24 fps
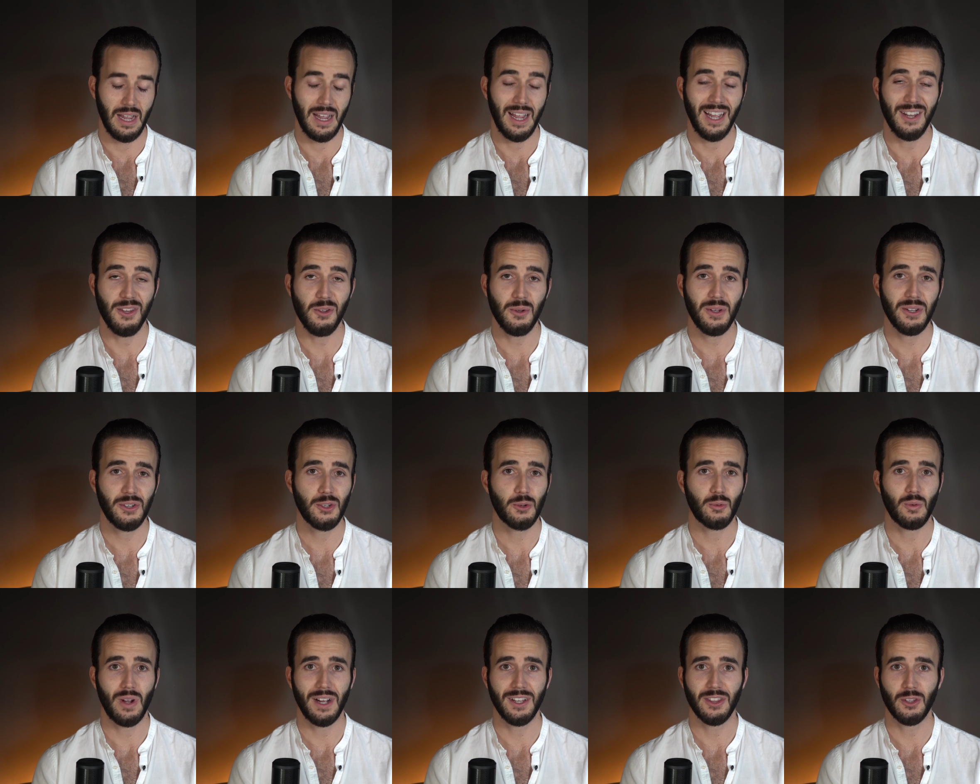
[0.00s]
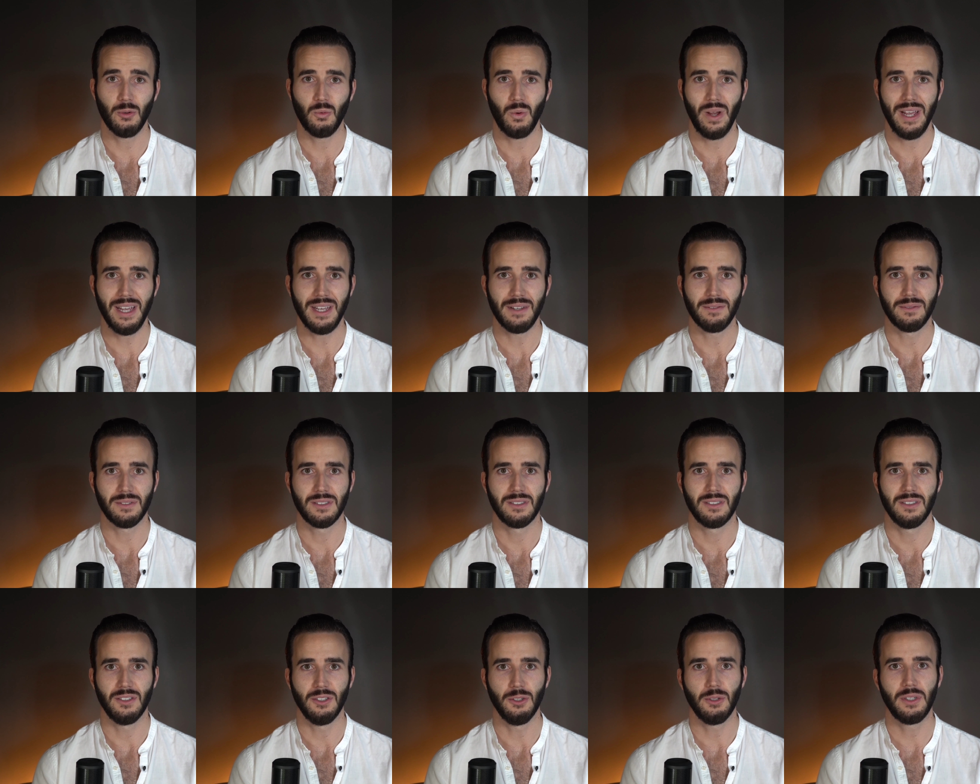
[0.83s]
And you get to ride the
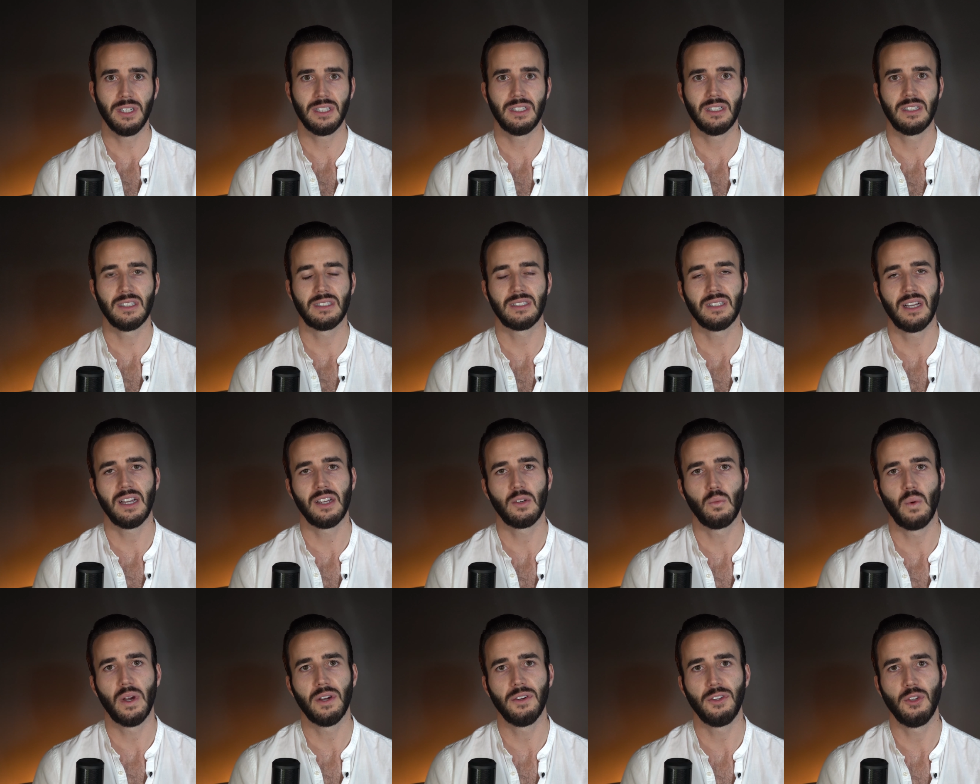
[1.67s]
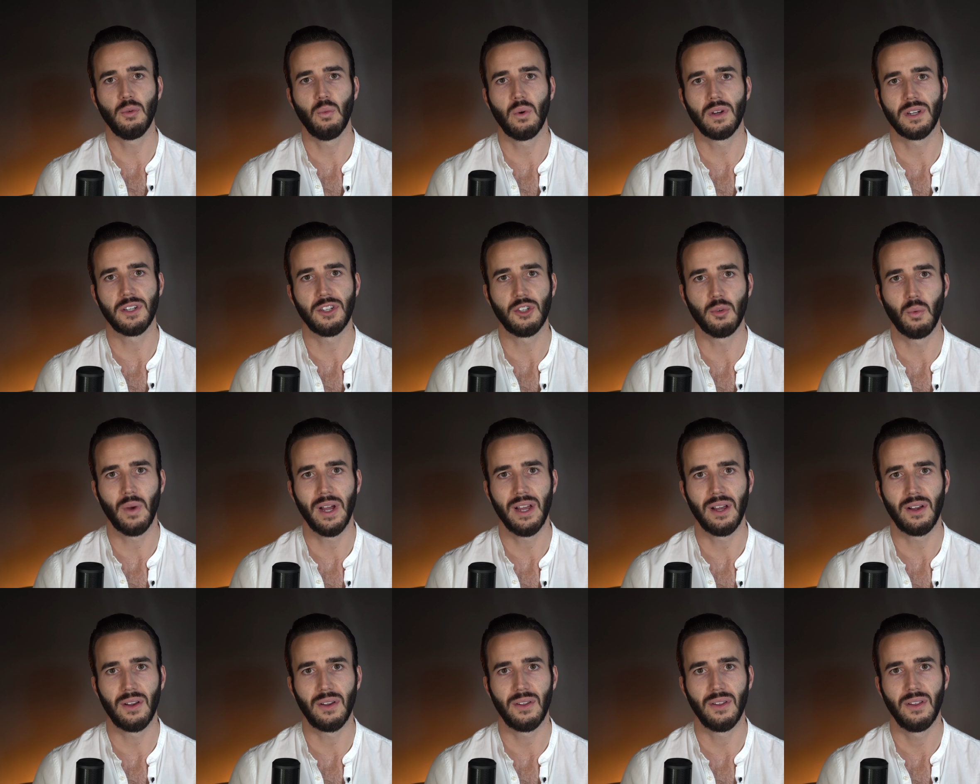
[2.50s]
waves. You get to decide where you want to
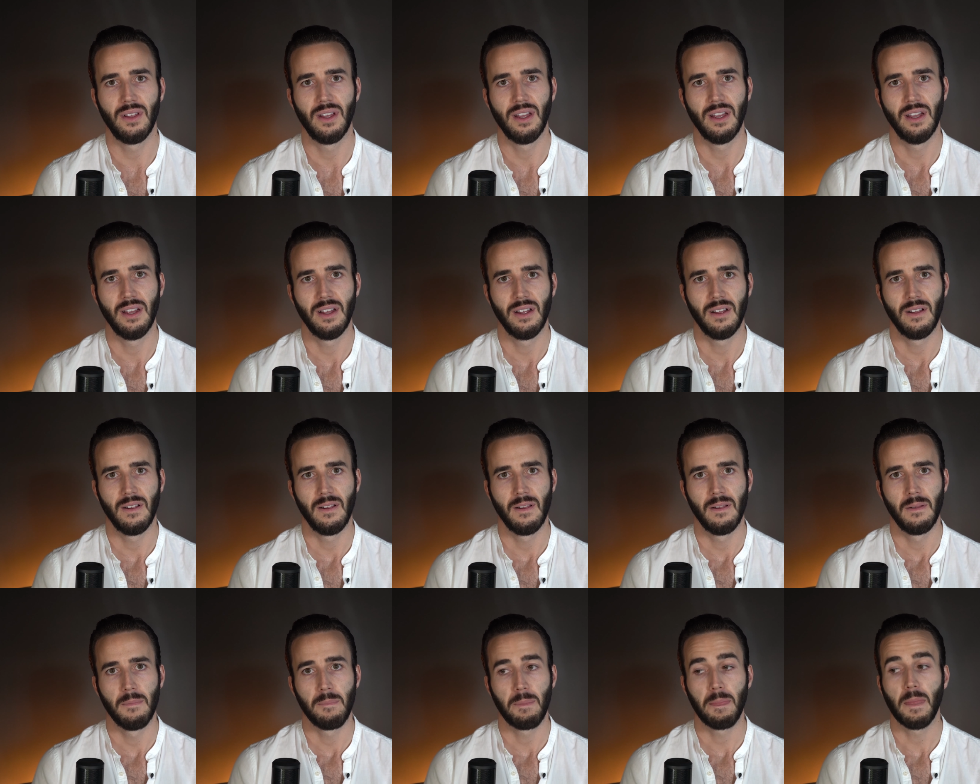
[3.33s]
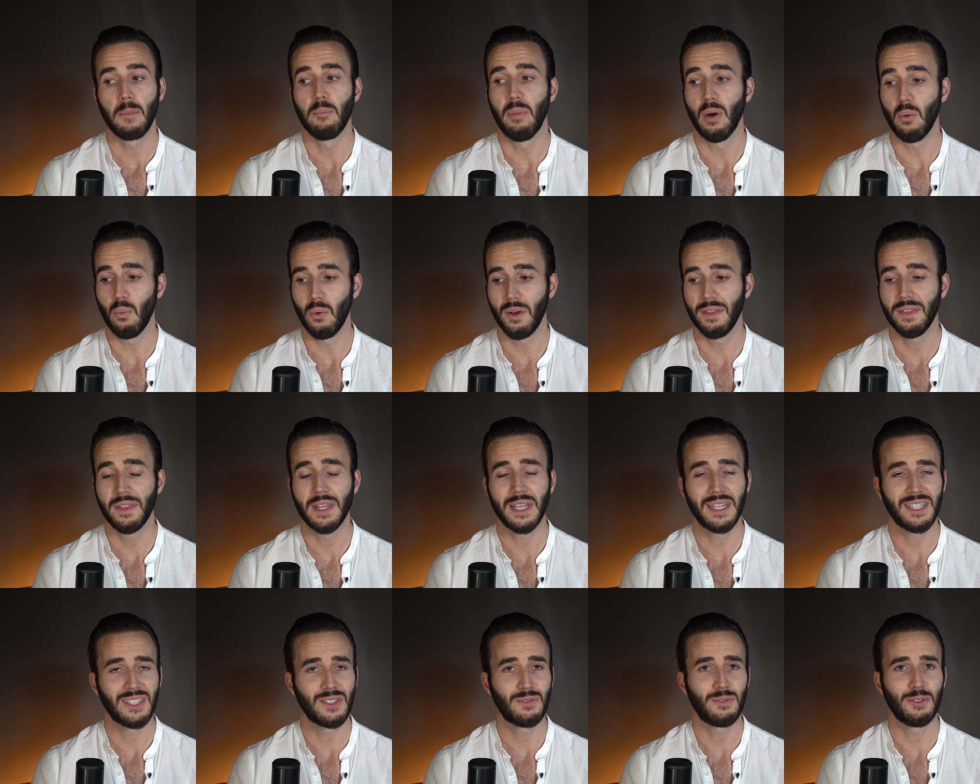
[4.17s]
dwell. But one
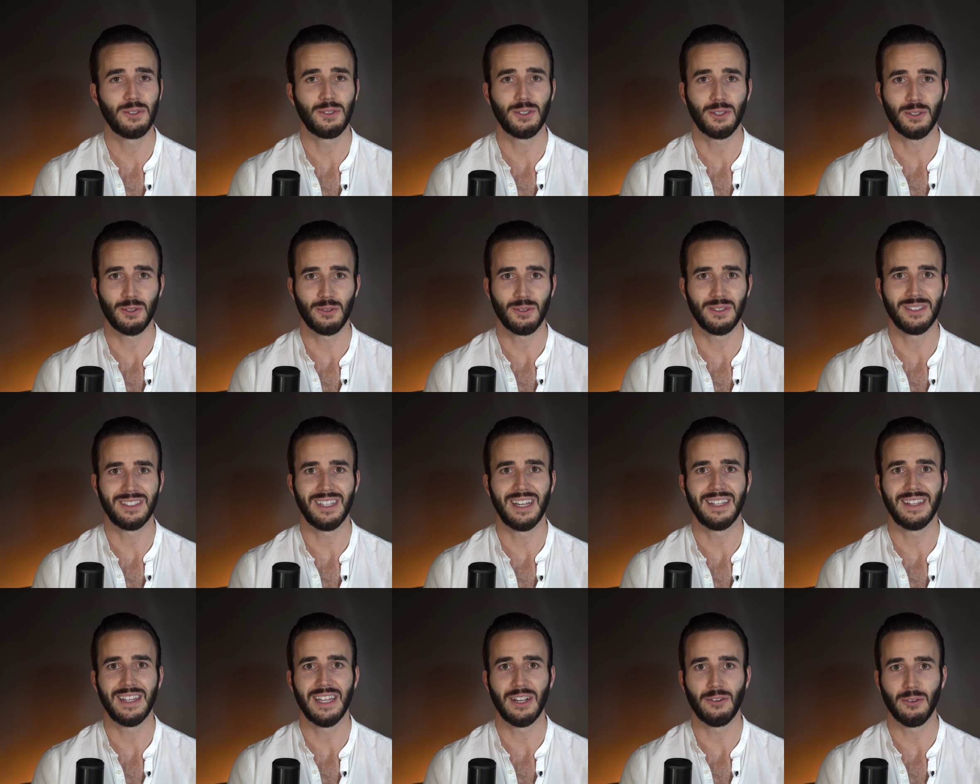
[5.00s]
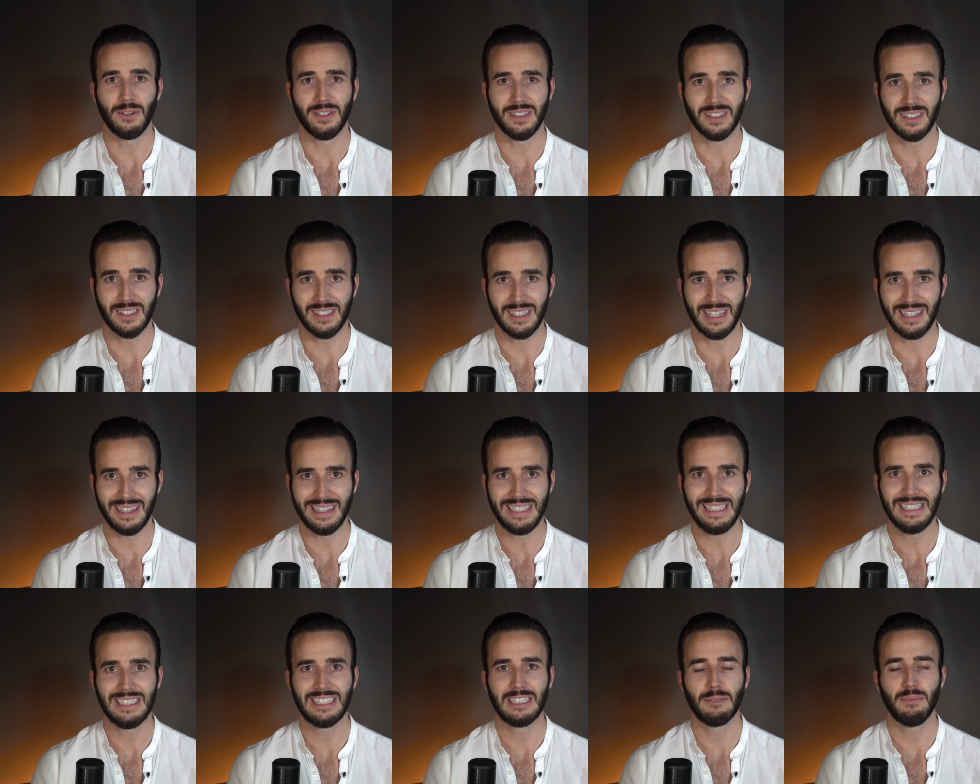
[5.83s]
thing is for sure is that there is the
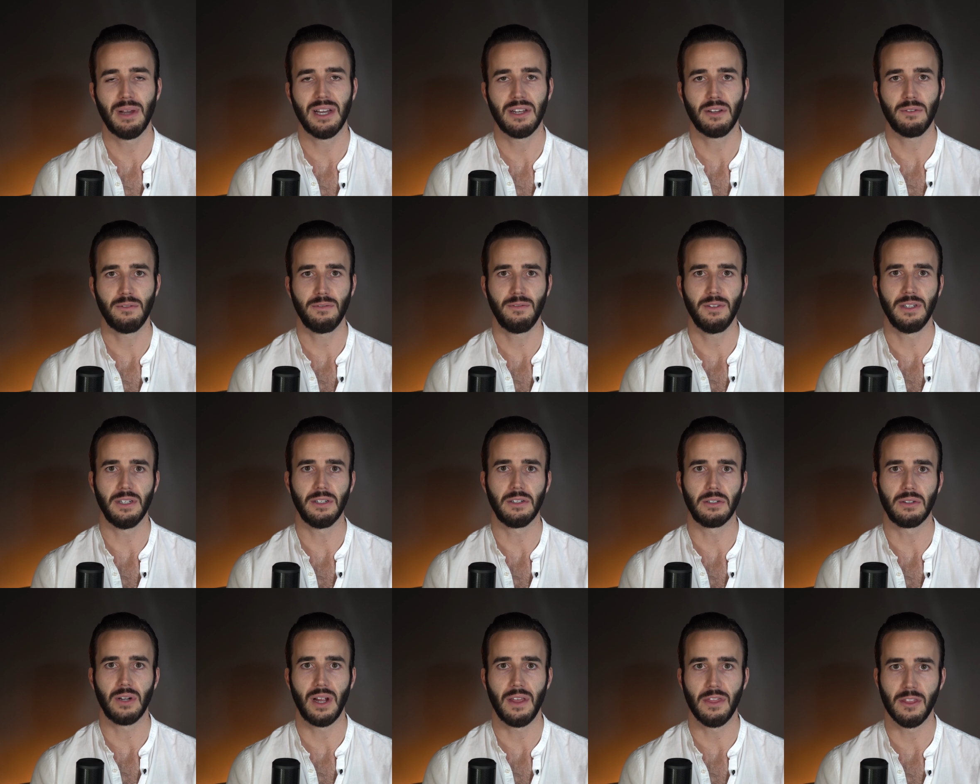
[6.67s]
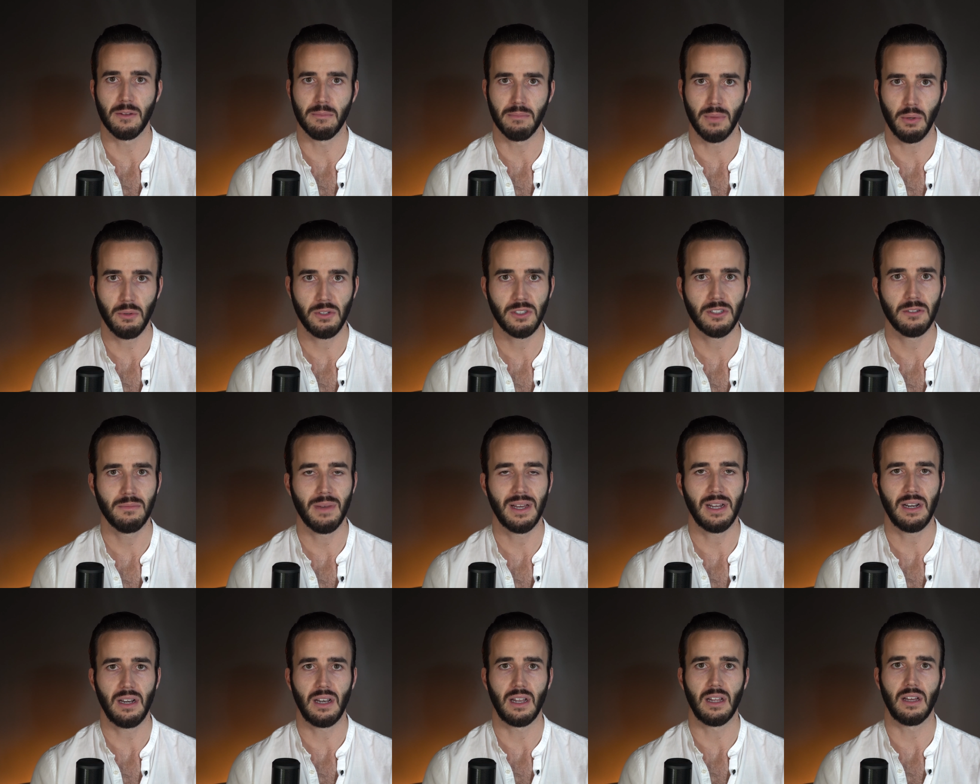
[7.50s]
least amount of fear and the most
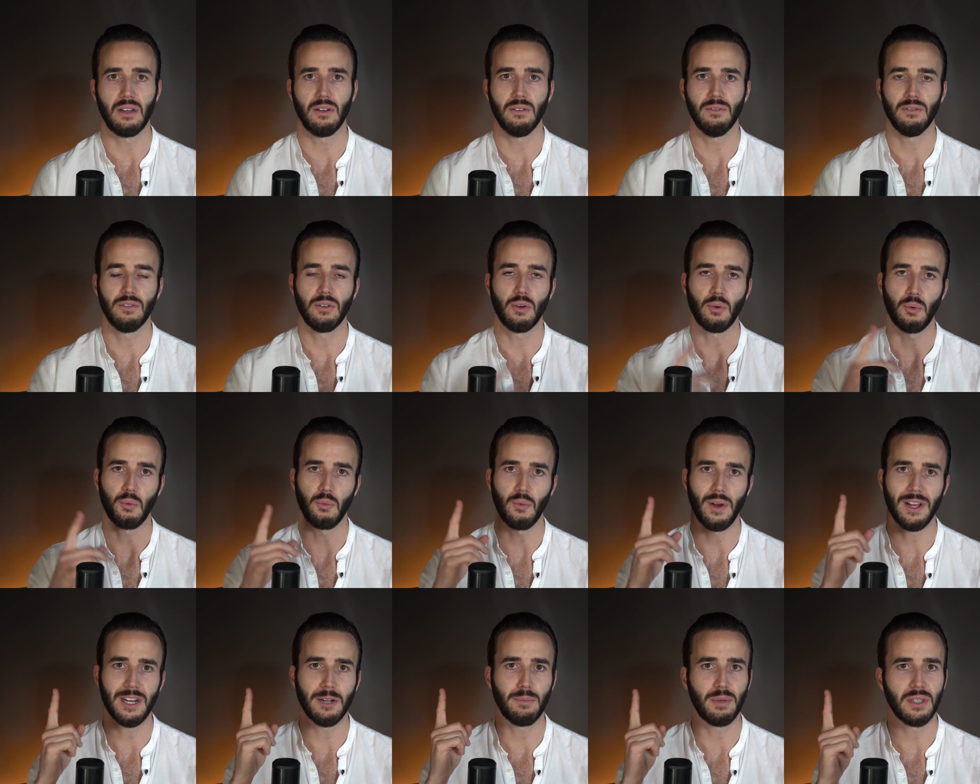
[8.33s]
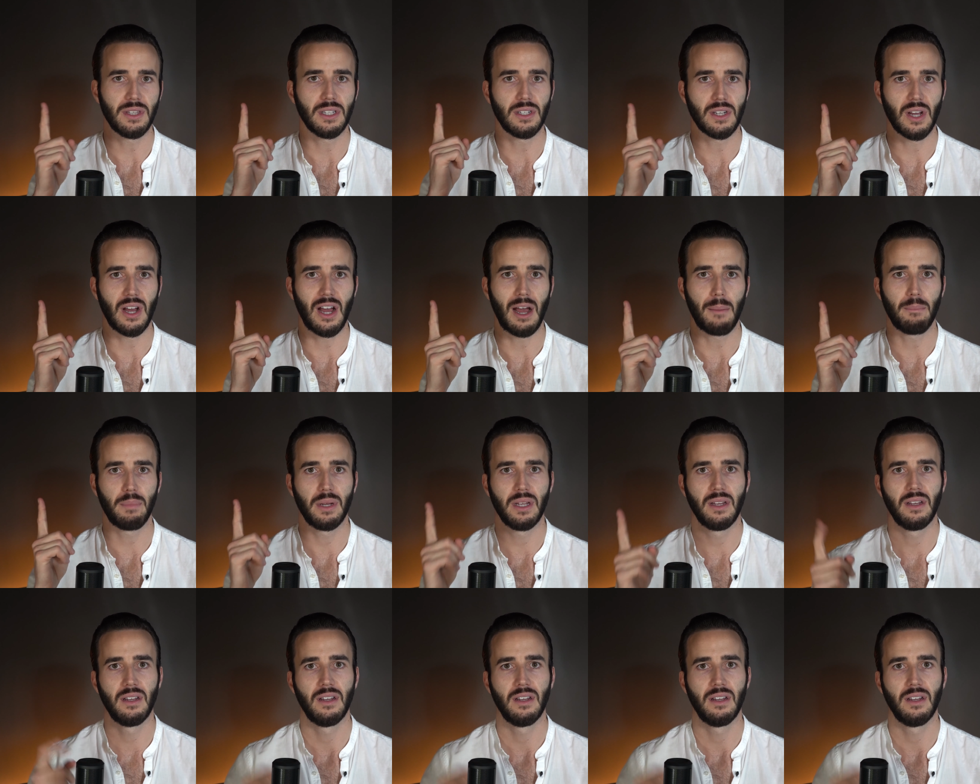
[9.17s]
amount of love right up at the top.